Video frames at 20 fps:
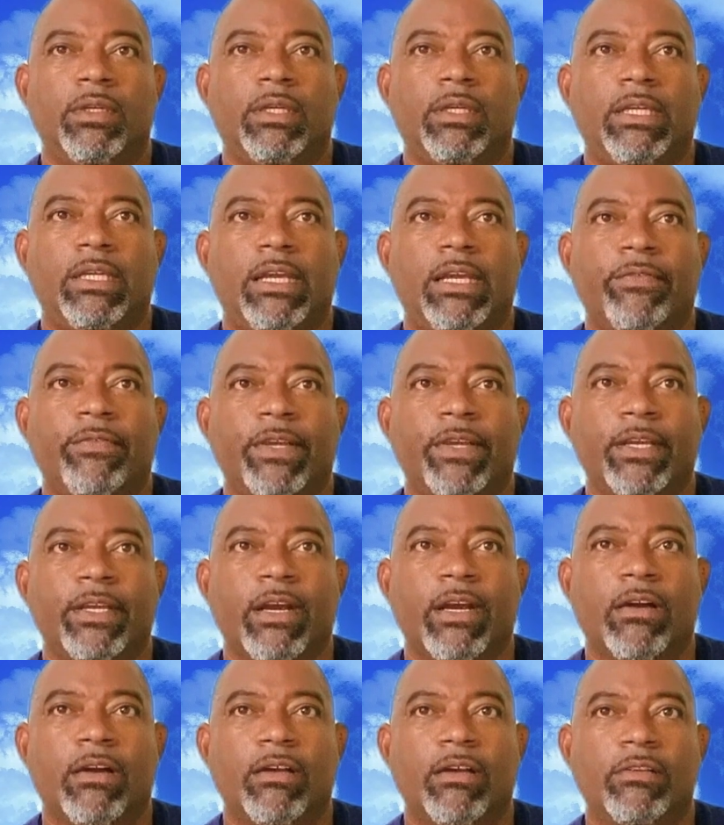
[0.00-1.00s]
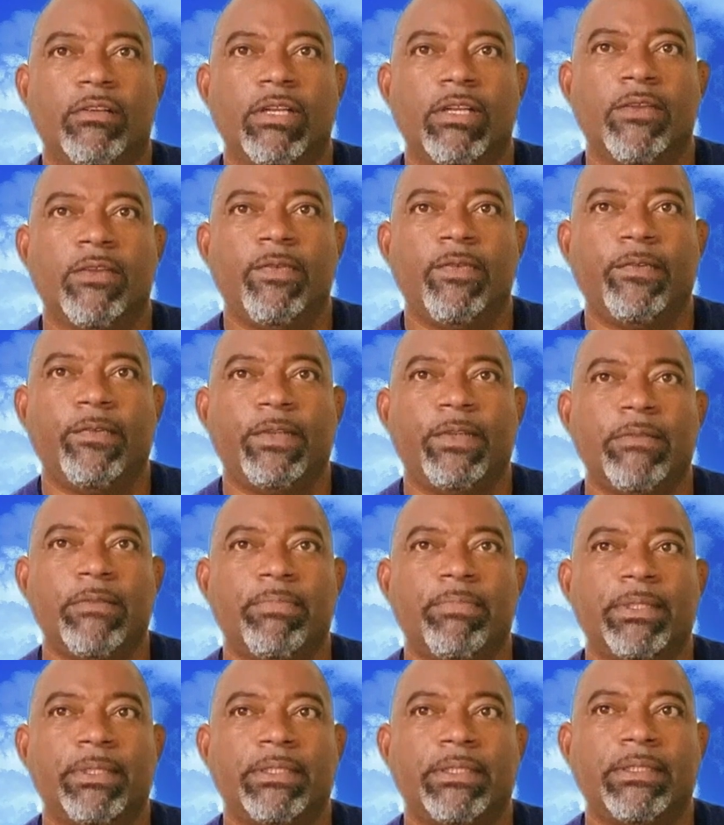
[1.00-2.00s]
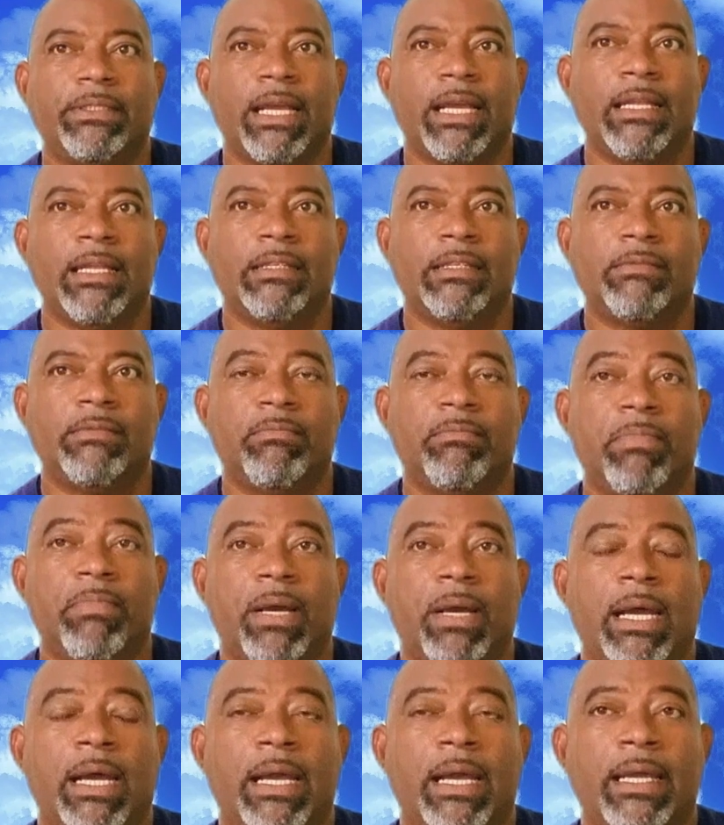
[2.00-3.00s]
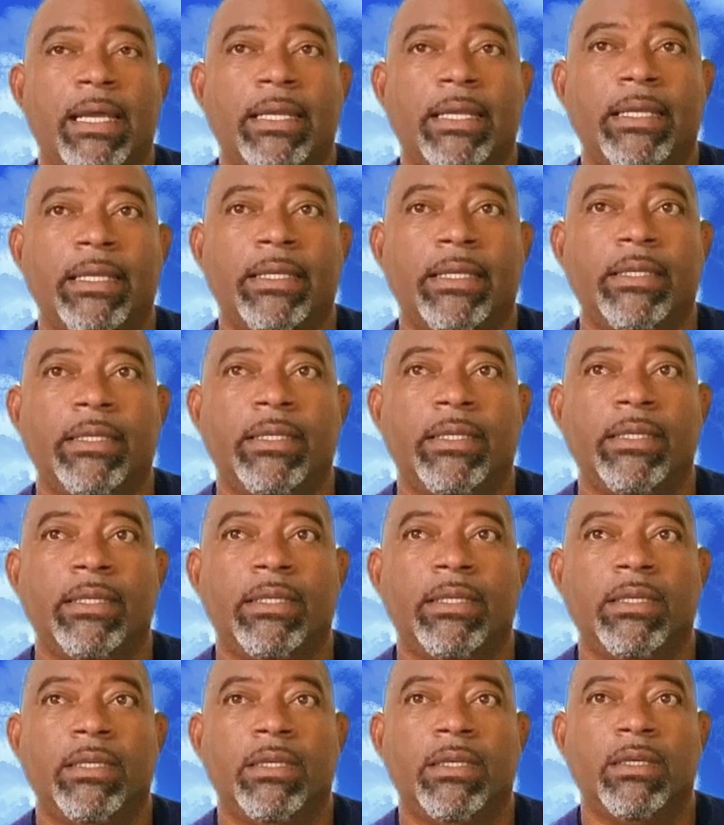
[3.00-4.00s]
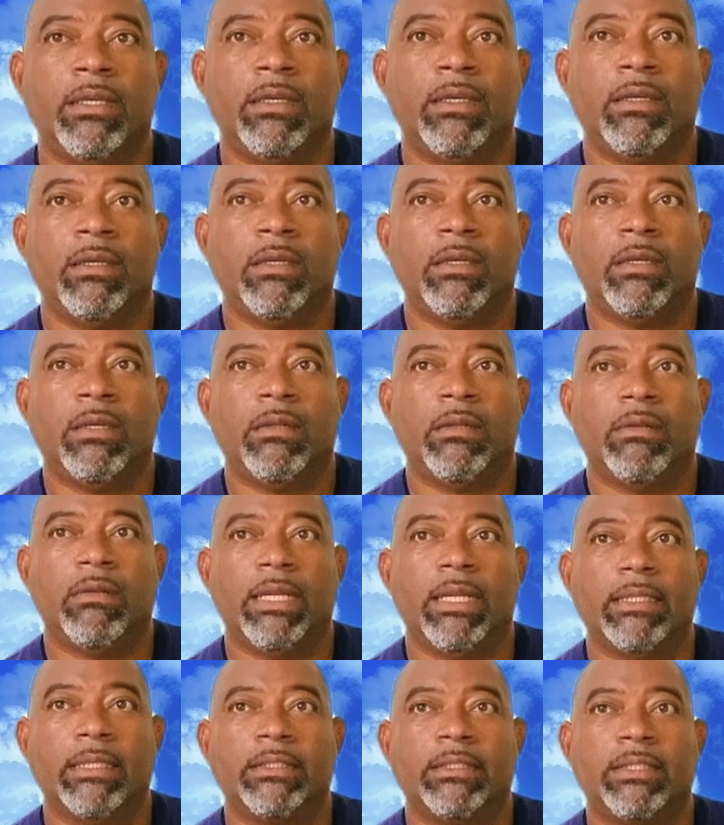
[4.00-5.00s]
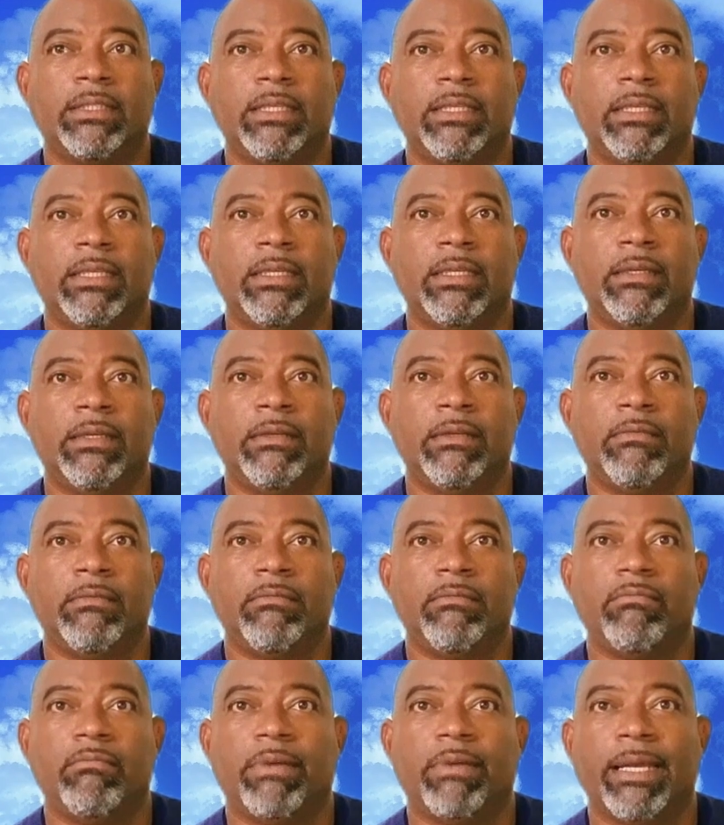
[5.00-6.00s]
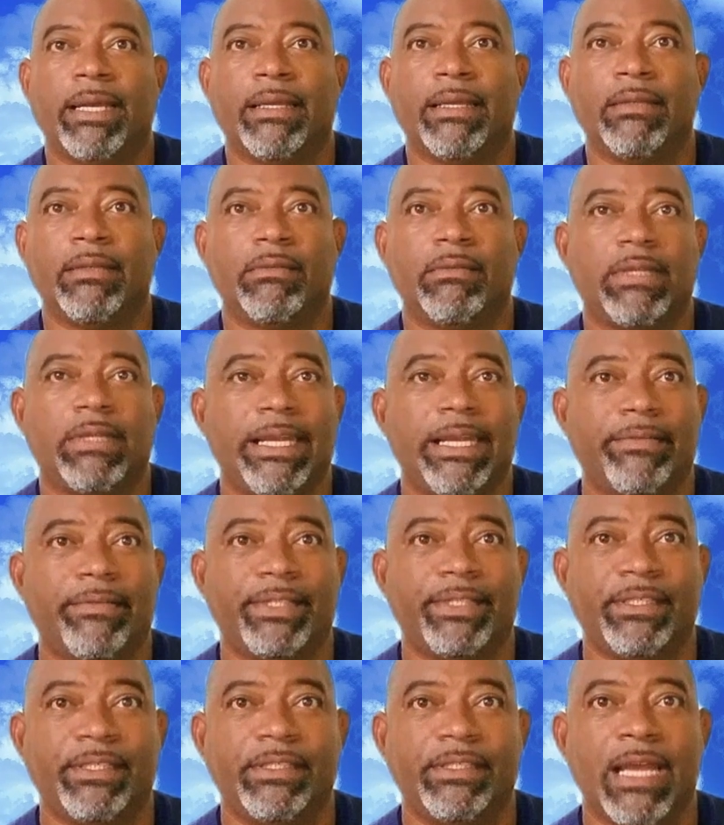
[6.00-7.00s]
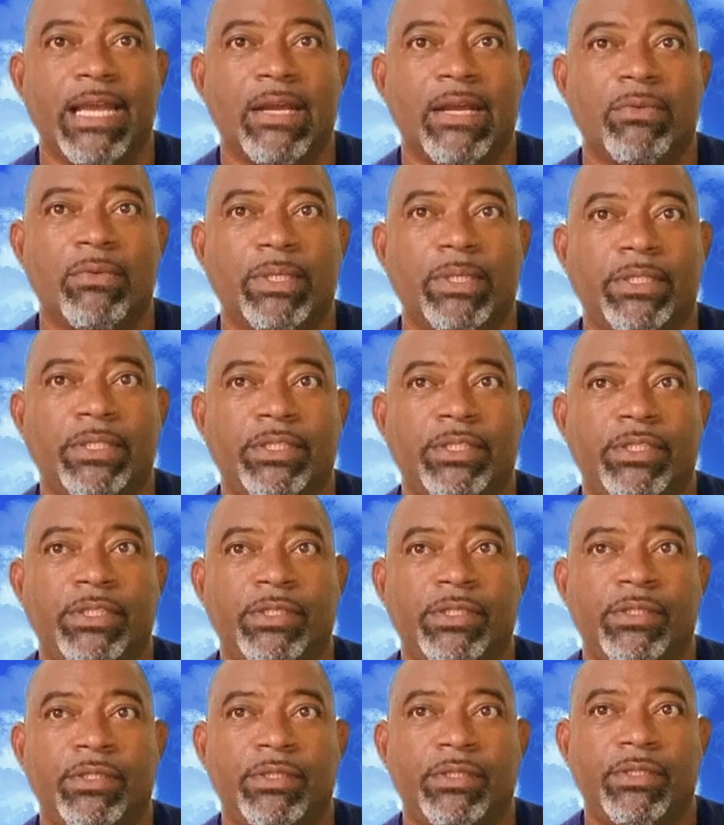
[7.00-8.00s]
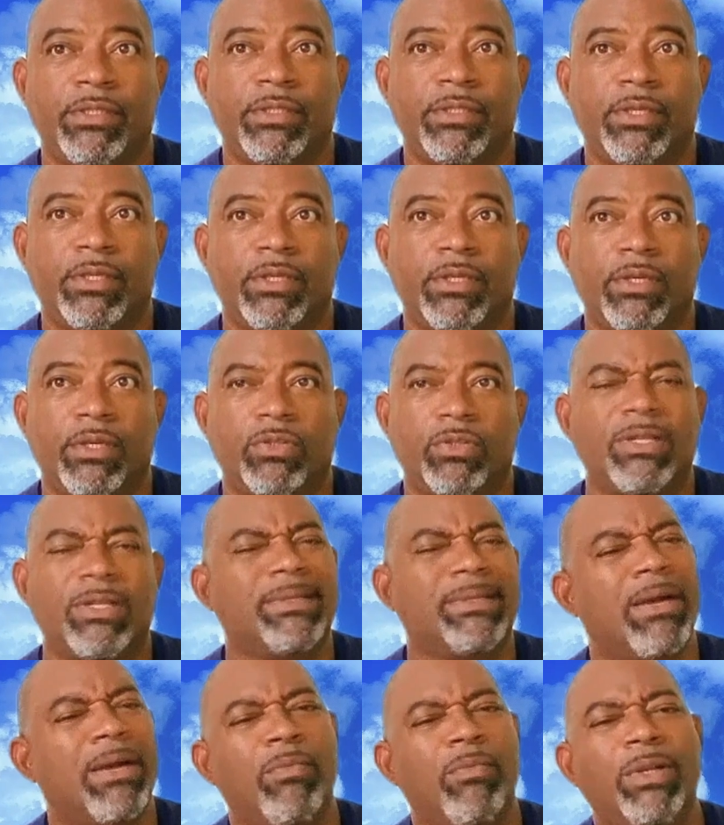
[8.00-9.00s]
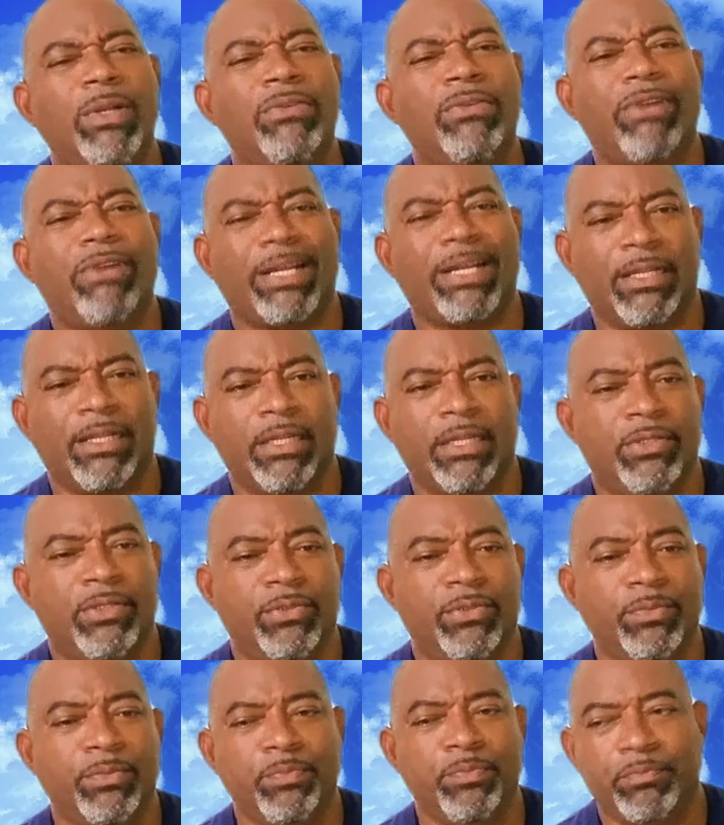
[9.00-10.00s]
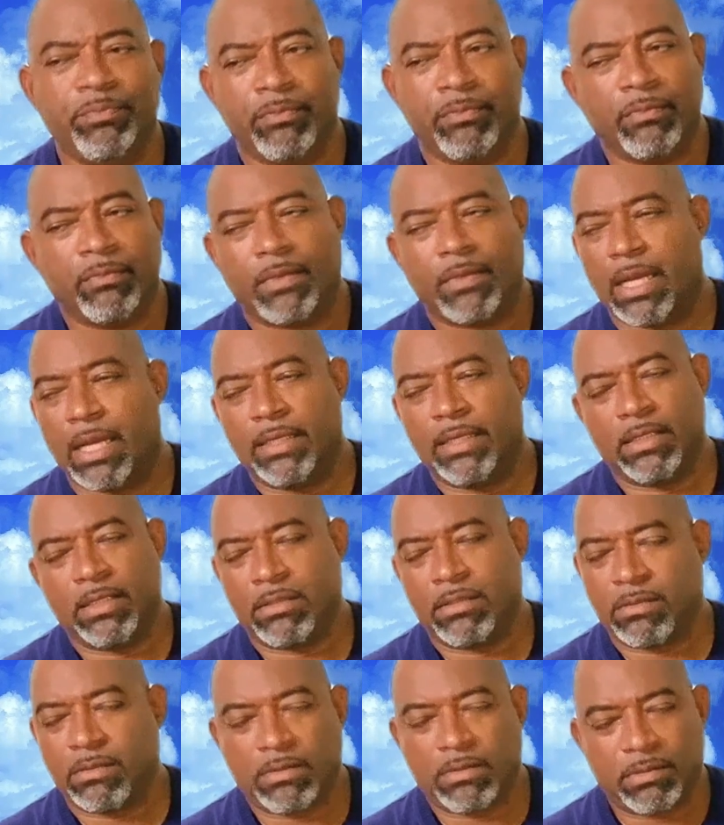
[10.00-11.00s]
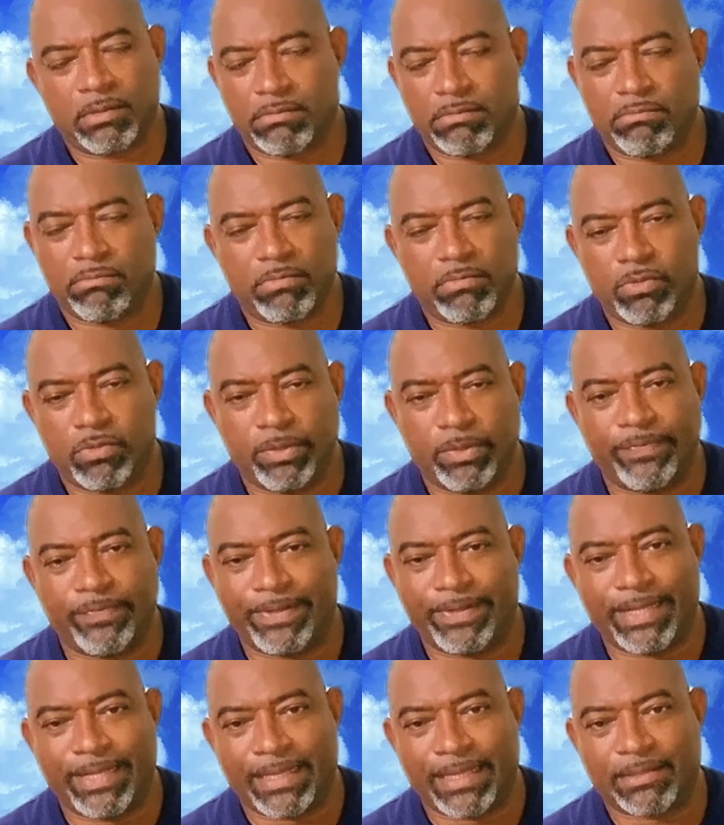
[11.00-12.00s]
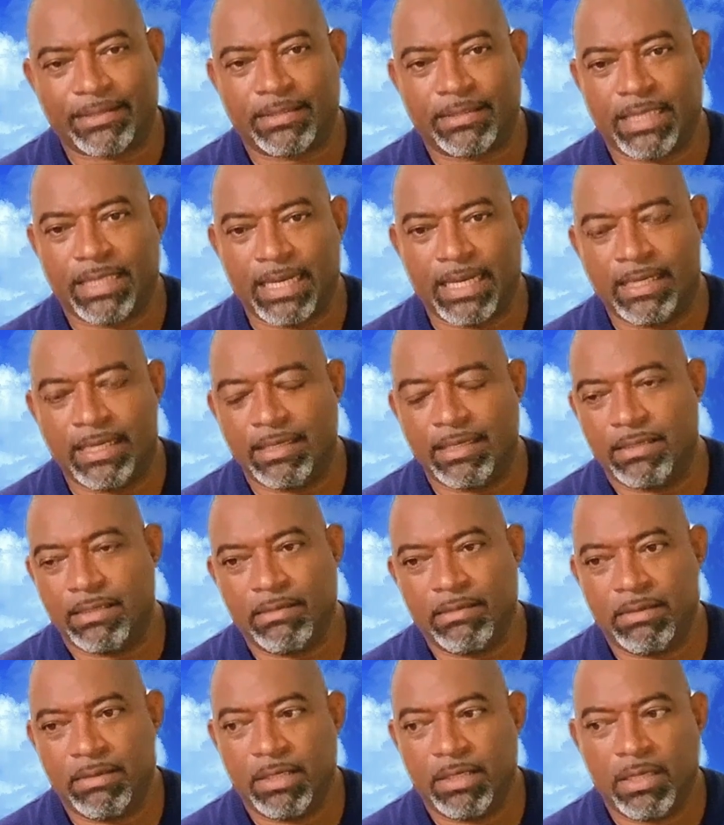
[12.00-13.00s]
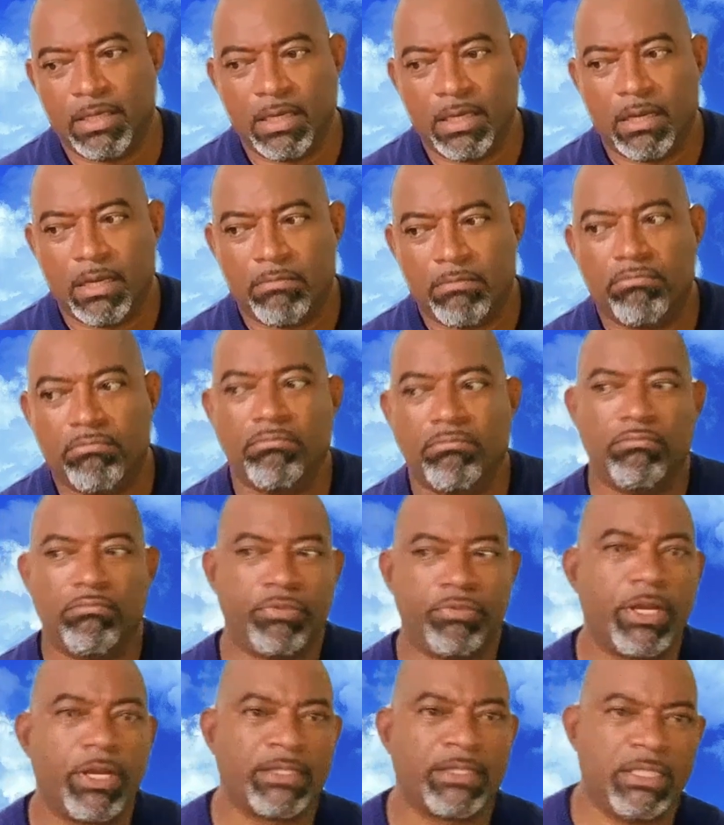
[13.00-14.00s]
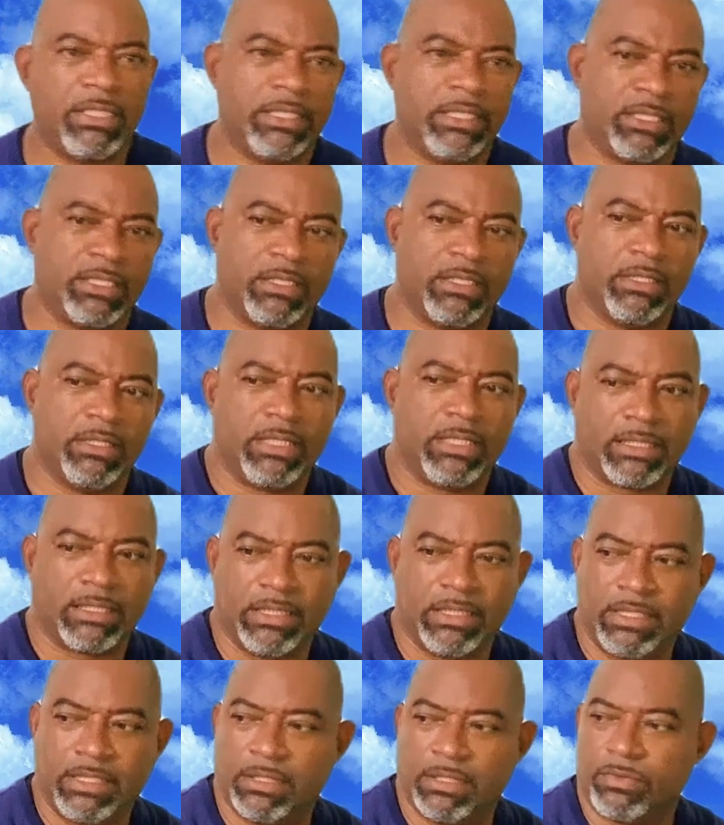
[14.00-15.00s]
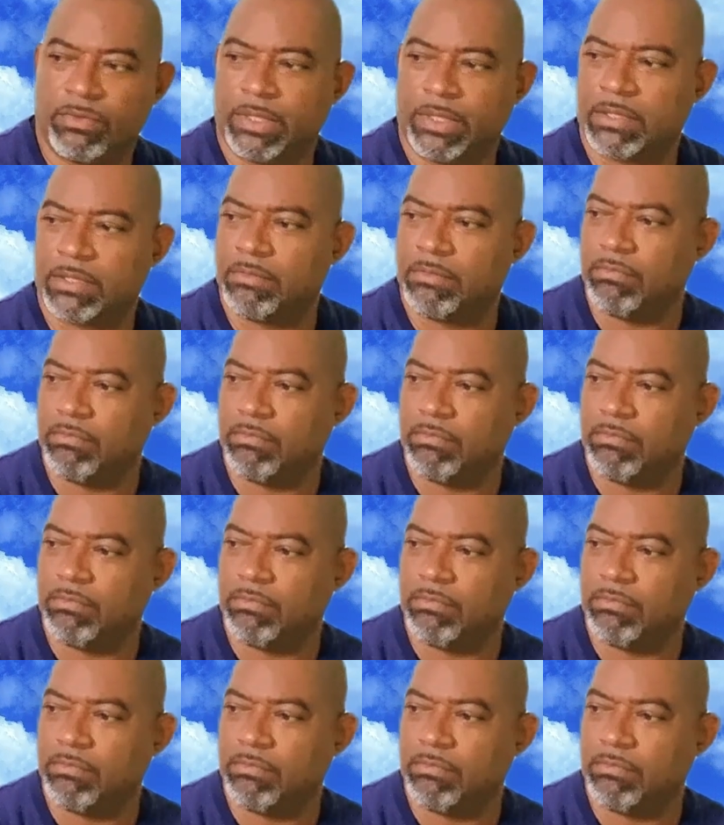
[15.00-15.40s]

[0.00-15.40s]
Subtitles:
giving 115% by, let's say, by KFC sandwich. Something I wouldn't regularly do. I just do it for that. And procrastination is actually dealt with.